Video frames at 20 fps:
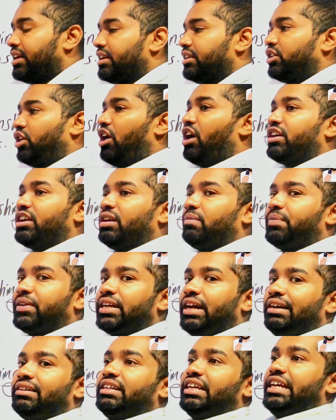Total
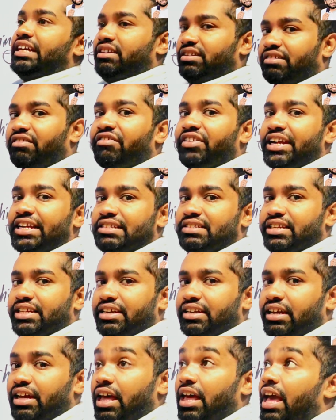product
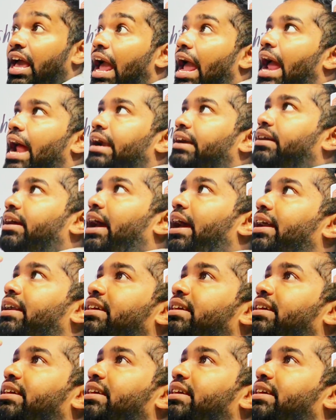increasing at an